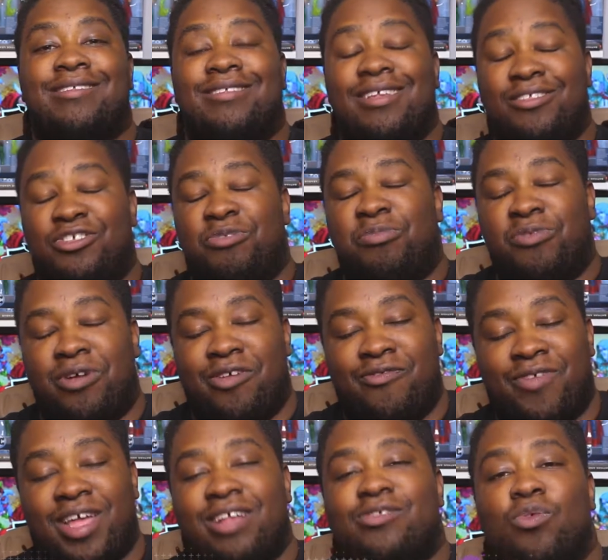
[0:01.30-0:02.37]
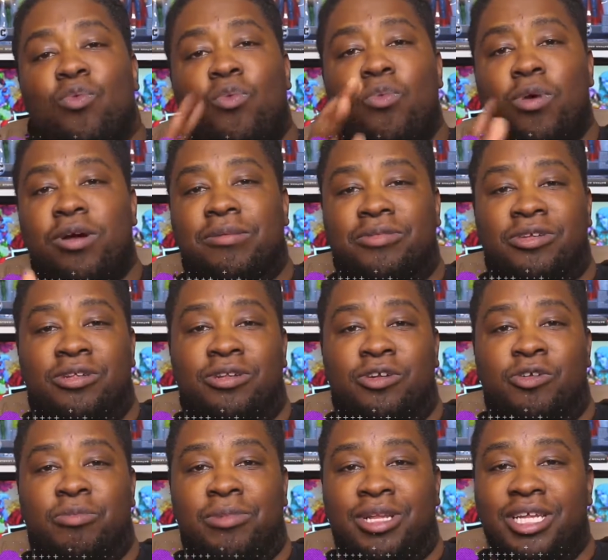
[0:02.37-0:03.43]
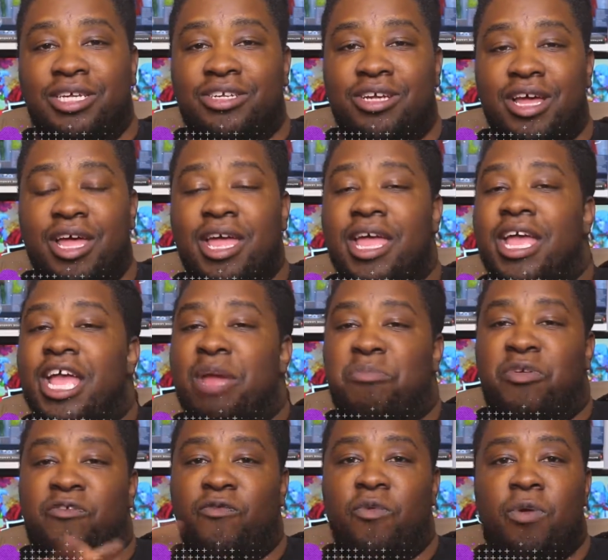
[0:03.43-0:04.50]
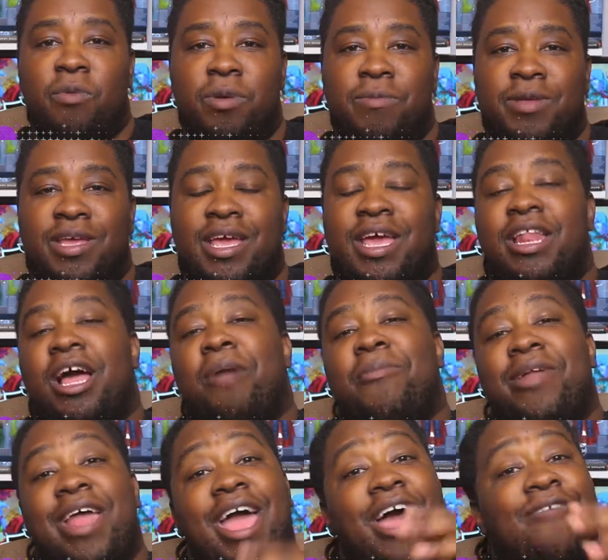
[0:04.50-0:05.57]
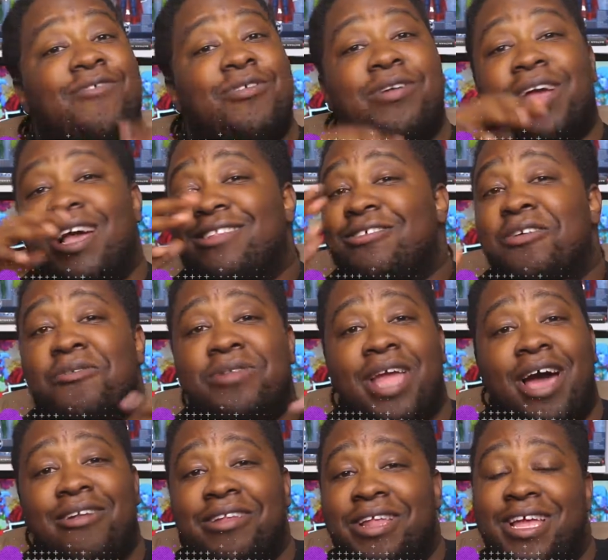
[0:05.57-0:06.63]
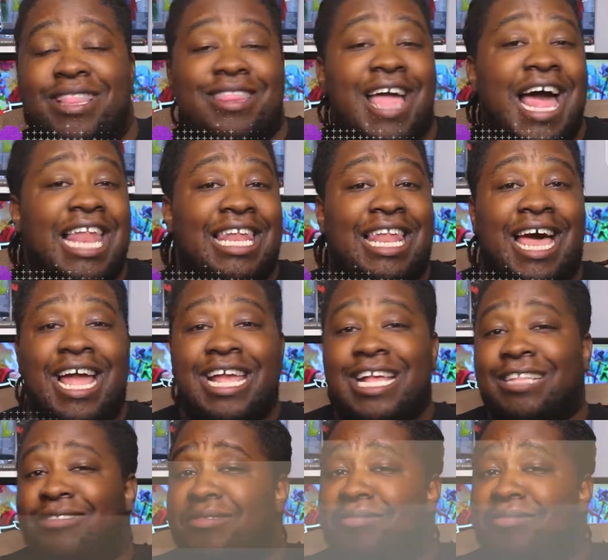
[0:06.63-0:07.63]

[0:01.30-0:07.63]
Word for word: It's your boy Vex. Welcome to the Nerd Mulisha. And before we begin, I'm going to have you guys go down and hit that like and